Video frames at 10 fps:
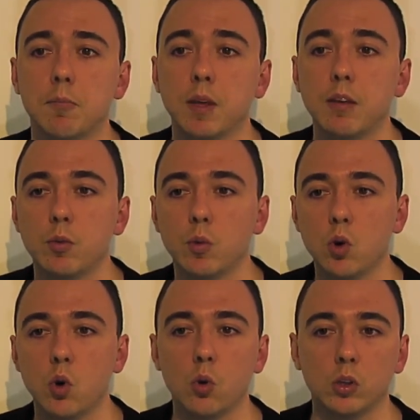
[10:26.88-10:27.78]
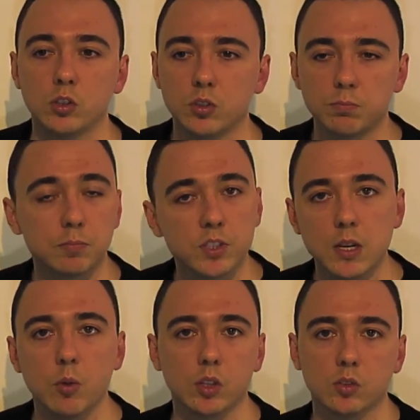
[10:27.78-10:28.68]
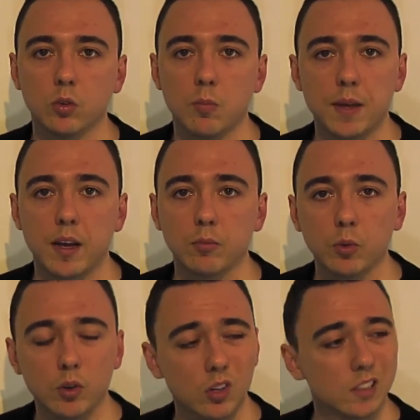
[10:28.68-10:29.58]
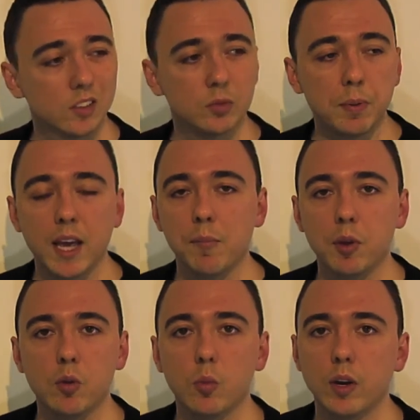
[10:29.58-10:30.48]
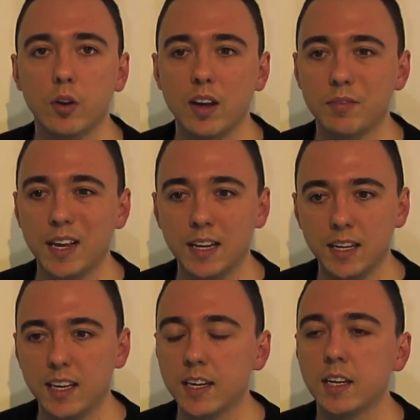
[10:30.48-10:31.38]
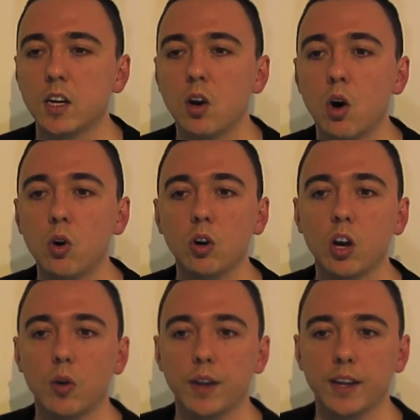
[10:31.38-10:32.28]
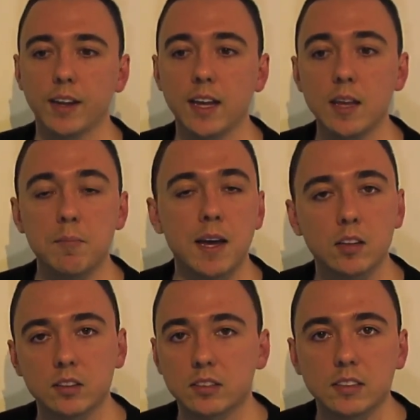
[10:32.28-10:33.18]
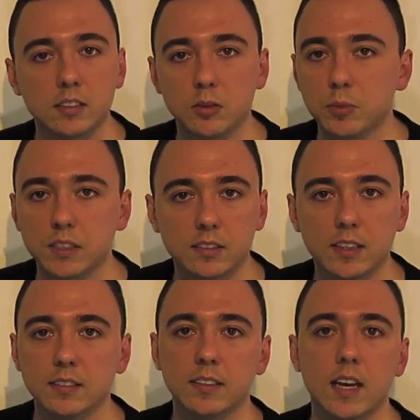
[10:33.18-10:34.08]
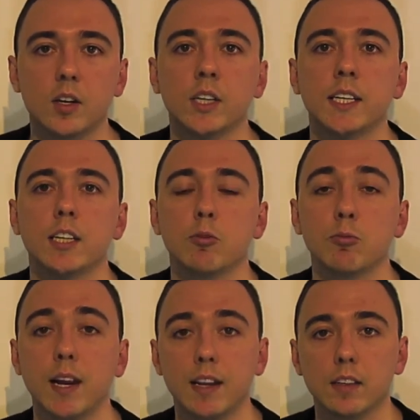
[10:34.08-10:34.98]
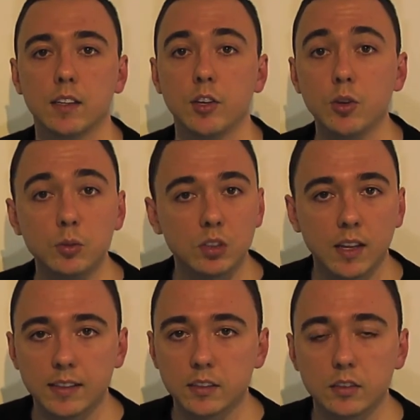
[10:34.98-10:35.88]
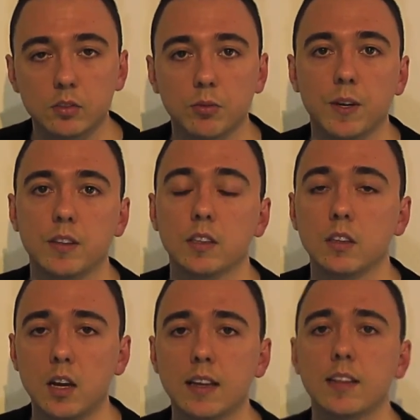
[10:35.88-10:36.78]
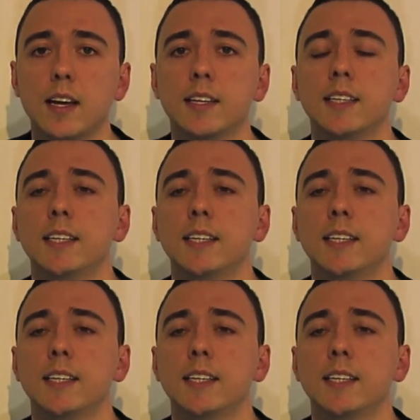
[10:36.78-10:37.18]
give you a call and just see what it's all about. We're not going to spam you. We don't have any ongoing email system that sends out regular newsletters or anything like that.